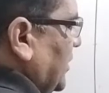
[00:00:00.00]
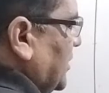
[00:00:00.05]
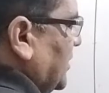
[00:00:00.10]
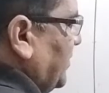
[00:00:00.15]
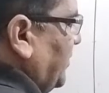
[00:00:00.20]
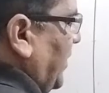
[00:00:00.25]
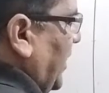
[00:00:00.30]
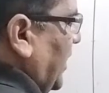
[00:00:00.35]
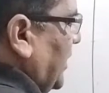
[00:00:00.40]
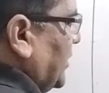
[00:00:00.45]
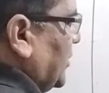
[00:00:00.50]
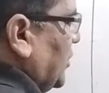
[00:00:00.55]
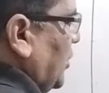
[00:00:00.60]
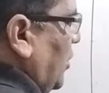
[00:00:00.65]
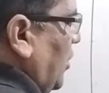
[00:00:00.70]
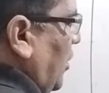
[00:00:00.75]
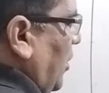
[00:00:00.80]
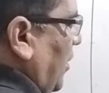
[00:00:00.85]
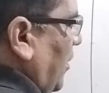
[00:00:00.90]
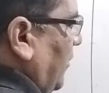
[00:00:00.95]
respect
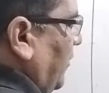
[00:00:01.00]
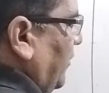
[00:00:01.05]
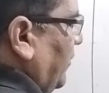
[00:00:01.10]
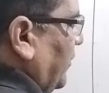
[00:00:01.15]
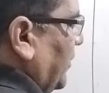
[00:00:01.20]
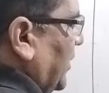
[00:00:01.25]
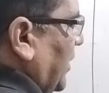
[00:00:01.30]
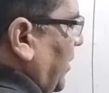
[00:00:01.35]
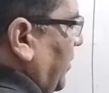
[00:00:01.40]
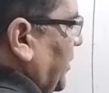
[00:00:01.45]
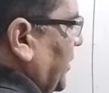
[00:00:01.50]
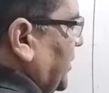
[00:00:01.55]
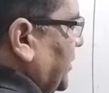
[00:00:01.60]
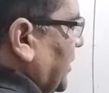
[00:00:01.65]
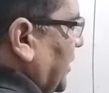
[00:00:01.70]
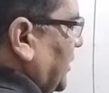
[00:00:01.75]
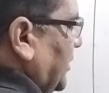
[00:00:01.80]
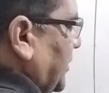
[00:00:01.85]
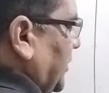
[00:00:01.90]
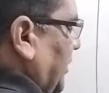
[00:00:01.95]
of
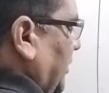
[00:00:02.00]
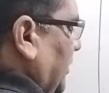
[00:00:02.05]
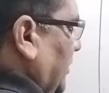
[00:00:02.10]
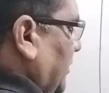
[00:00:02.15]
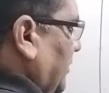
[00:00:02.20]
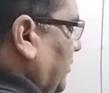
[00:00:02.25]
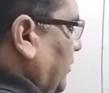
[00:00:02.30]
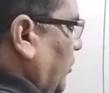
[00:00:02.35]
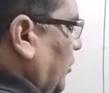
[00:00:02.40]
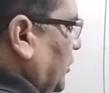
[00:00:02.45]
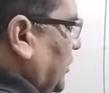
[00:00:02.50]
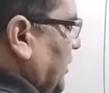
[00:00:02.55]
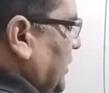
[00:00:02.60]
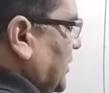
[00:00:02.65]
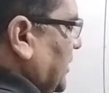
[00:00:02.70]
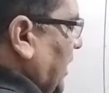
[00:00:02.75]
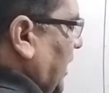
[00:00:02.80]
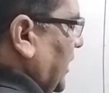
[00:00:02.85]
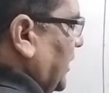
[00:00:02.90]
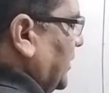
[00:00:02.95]
capital T both the
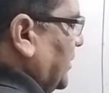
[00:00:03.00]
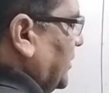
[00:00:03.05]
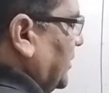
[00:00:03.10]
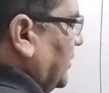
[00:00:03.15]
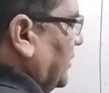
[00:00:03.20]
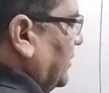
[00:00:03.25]
side.